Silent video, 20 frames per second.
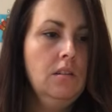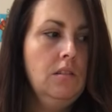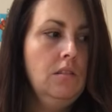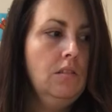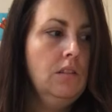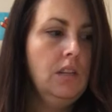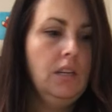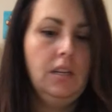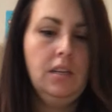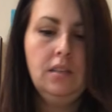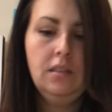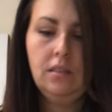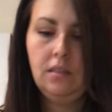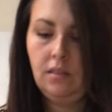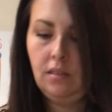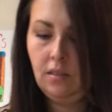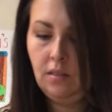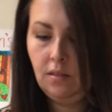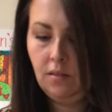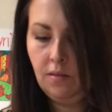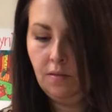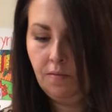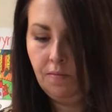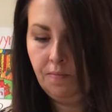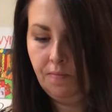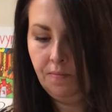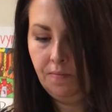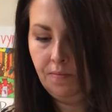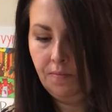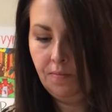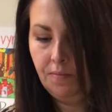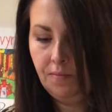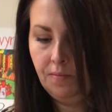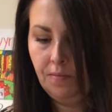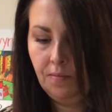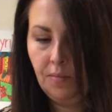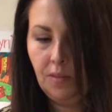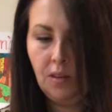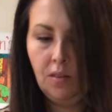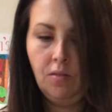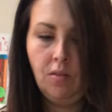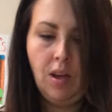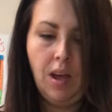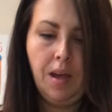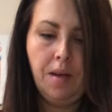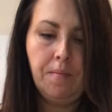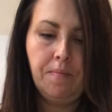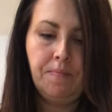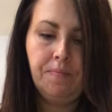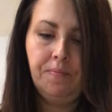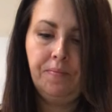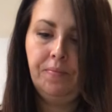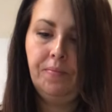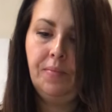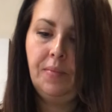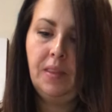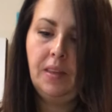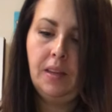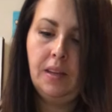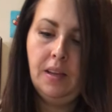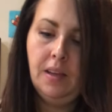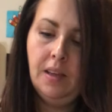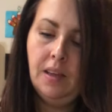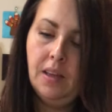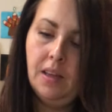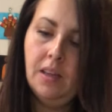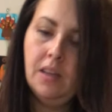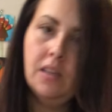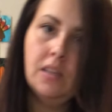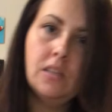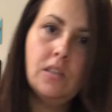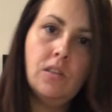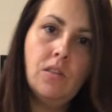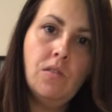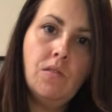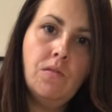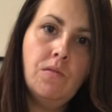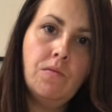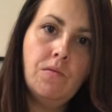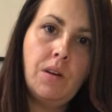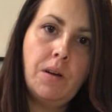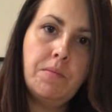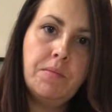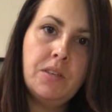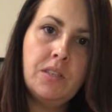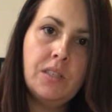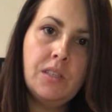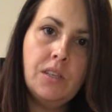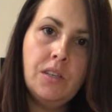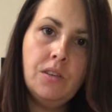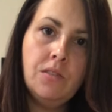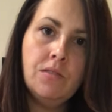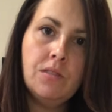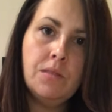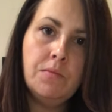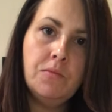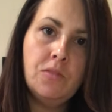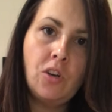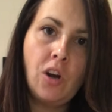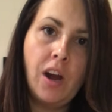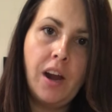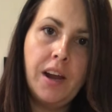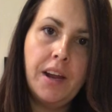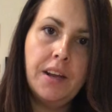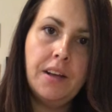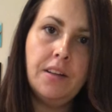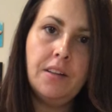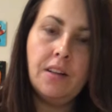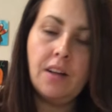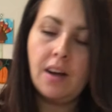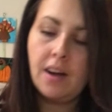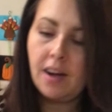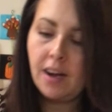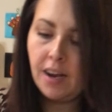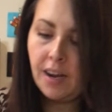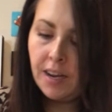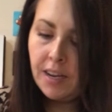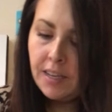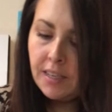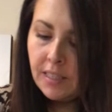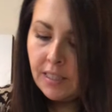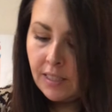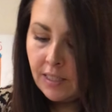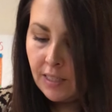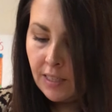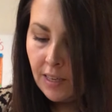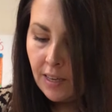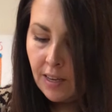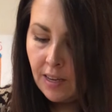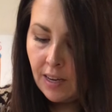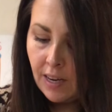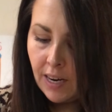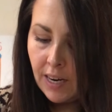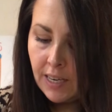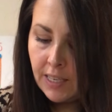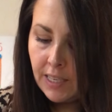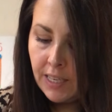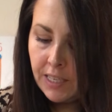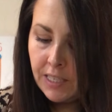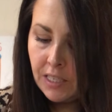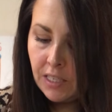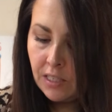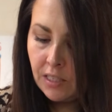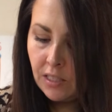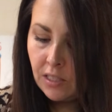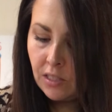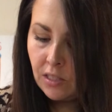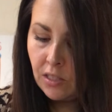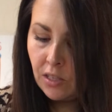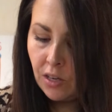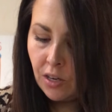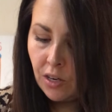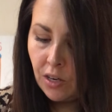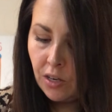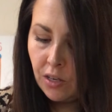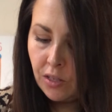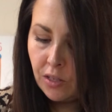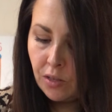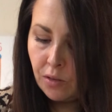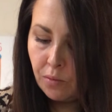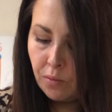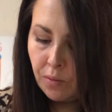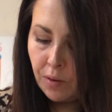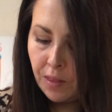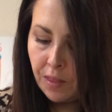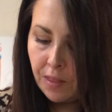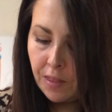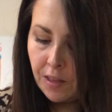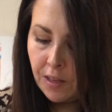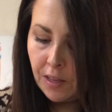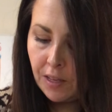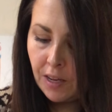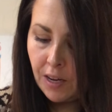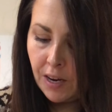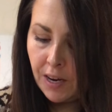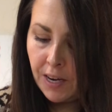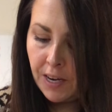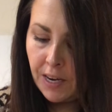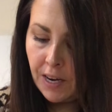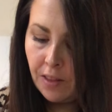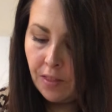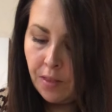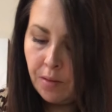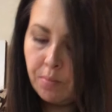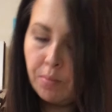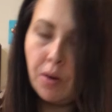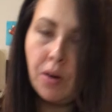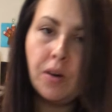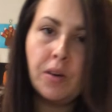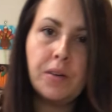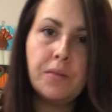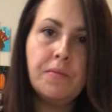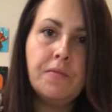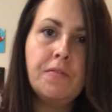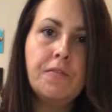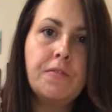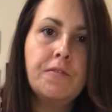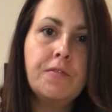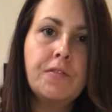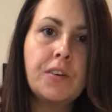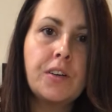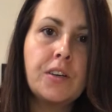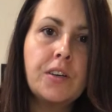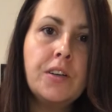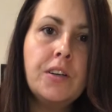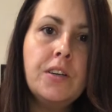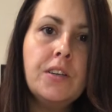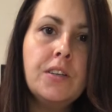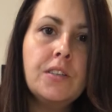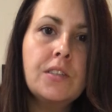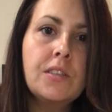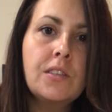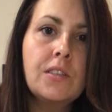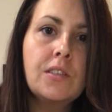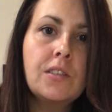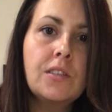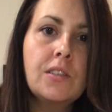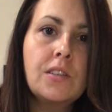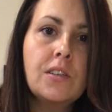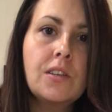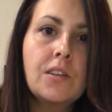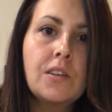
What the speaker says: do this. Okay. So I'm just going to do some triangle eyes. I like to start with the line at the bottom first